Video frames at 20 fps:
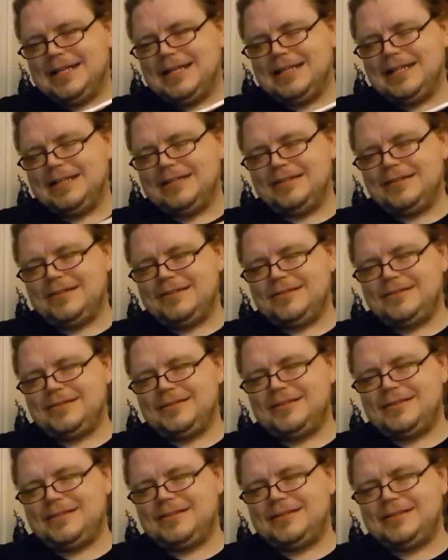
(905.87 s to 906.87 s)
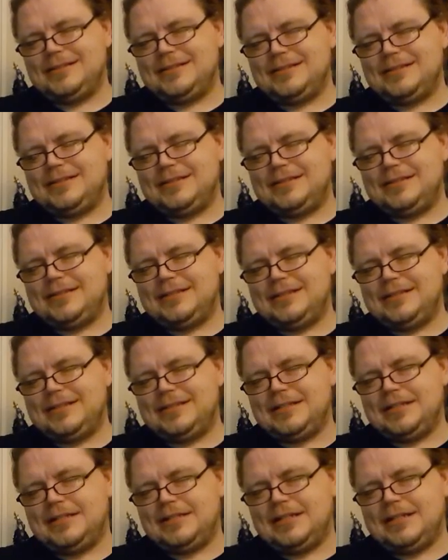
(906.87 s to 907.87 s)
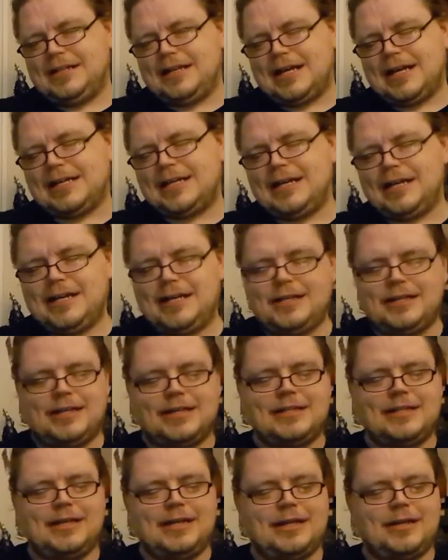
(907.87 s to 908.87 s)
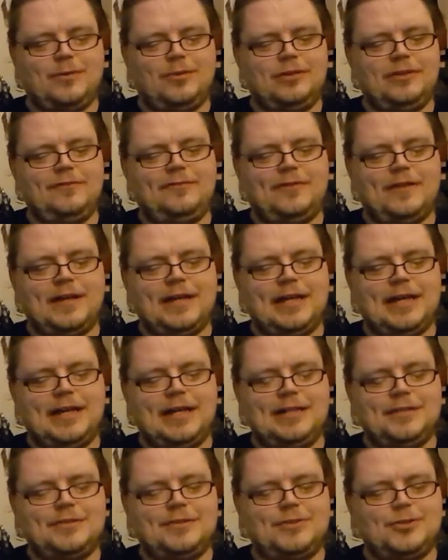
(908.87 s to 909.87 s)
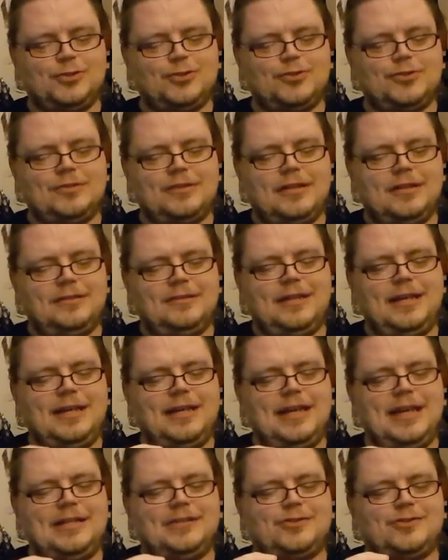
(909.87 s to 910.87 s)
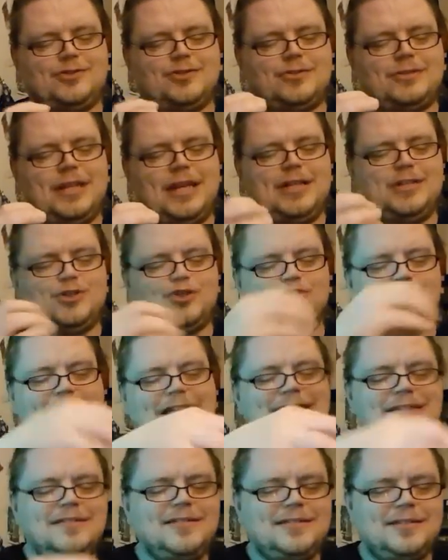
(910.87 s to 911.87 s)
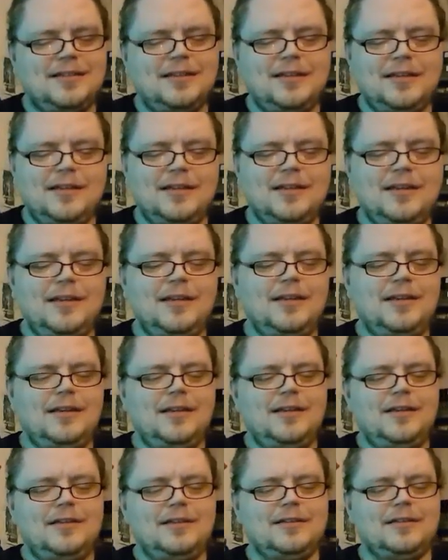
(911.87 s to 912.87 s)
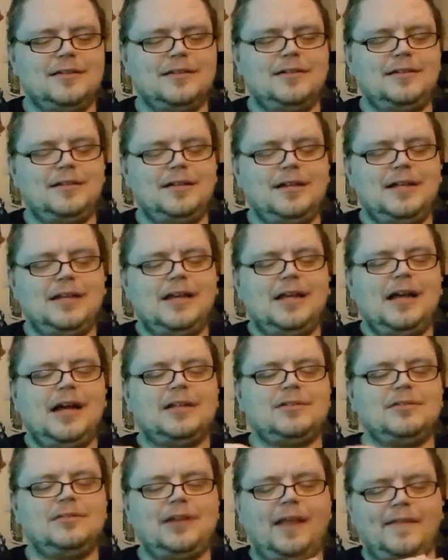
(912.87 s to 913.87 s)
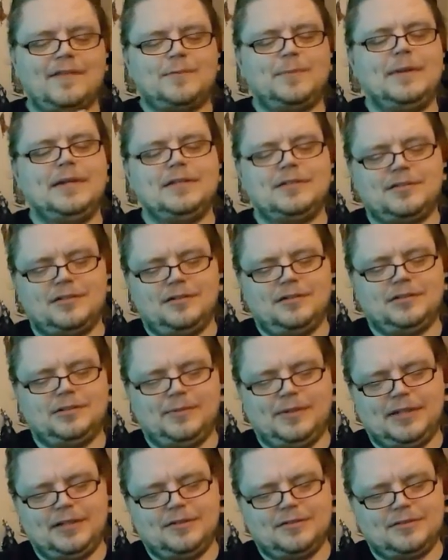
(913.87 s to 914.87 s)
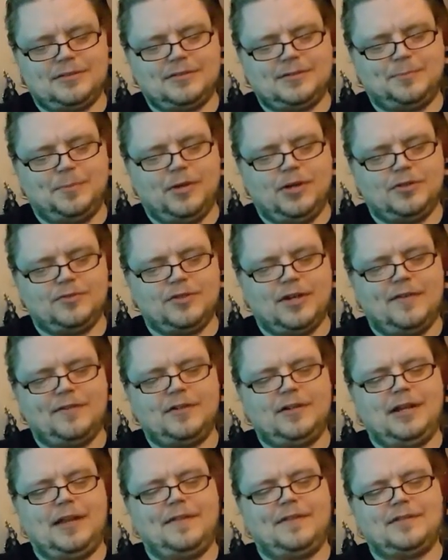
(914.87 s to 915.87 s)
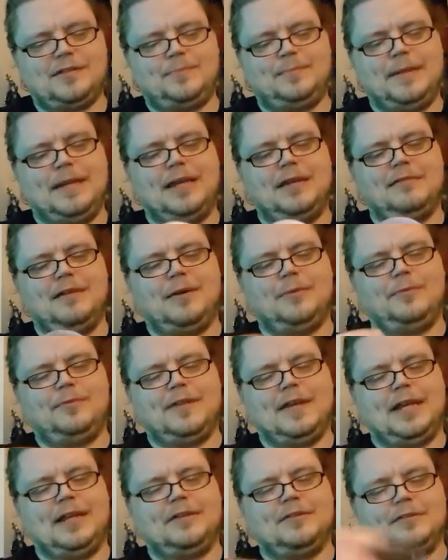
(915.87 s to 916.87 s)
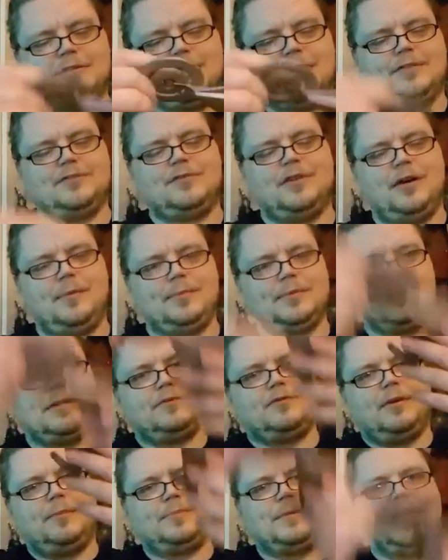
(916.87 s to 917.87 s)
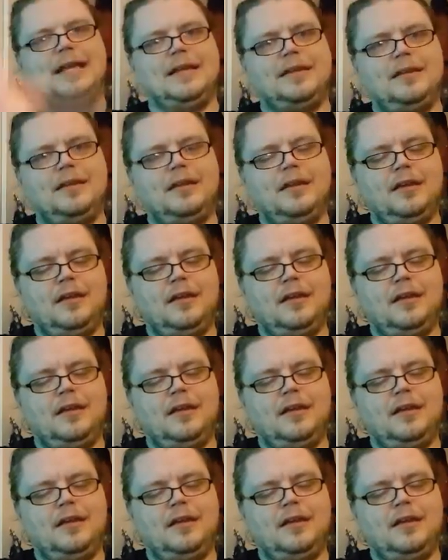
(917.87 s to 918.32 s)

I can't quantify it. It's just... It just is. I don't like the spinning saucer when it goes to spore drive. I don't like the spinny round thing it does and then drops in.